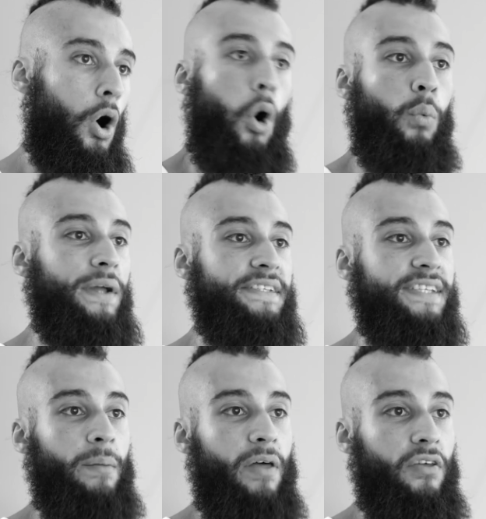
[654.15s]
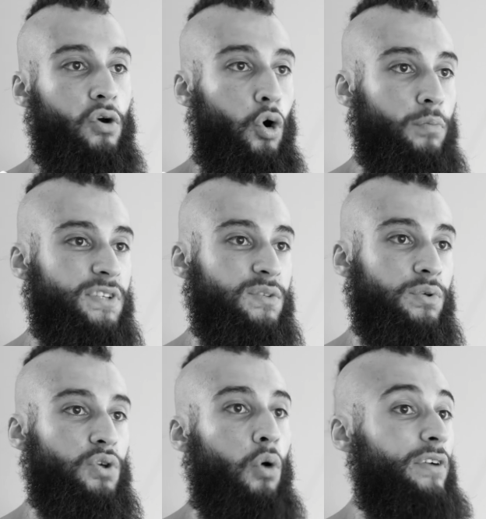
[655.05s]
Or when some other corpses
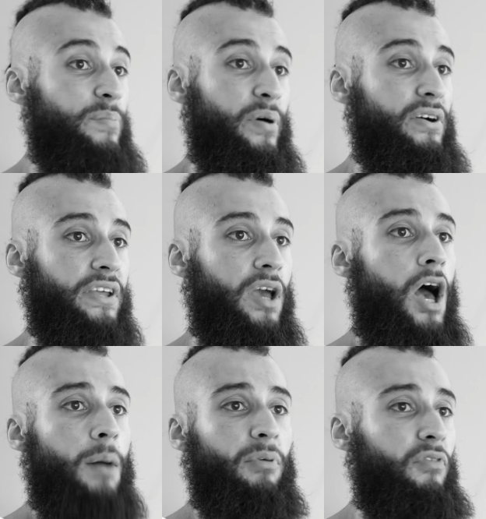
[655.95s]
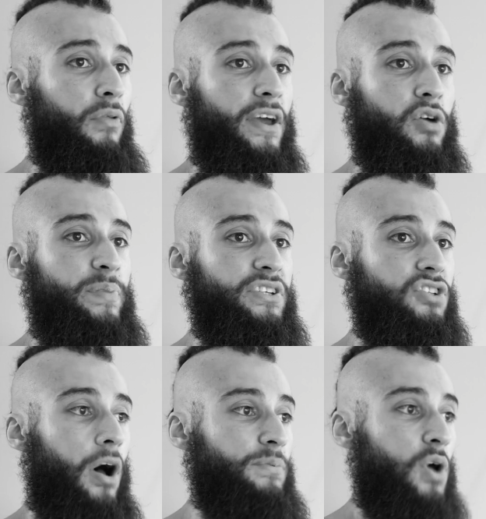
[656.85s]
was already burning, before they could be
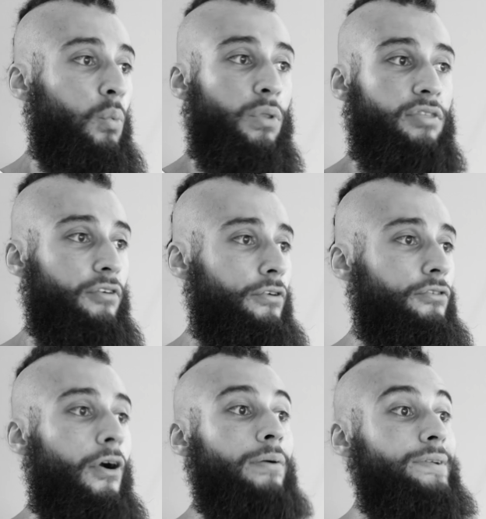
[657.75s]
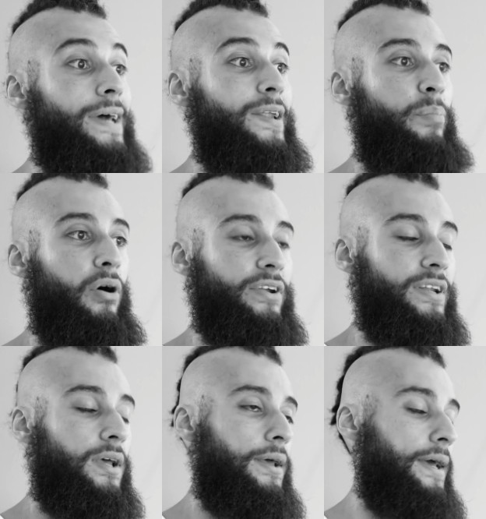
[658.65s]
stopped, would throw their own dead upon it
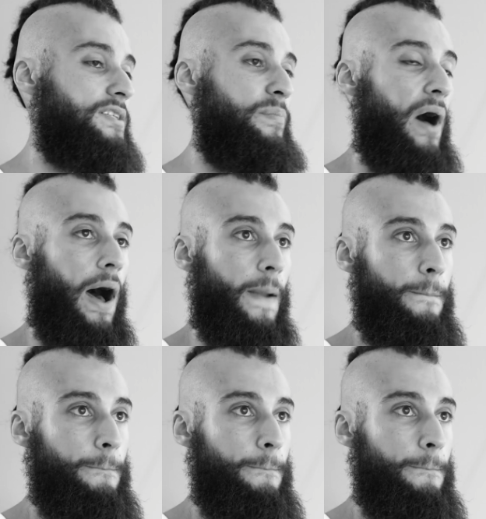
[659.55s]
and depart.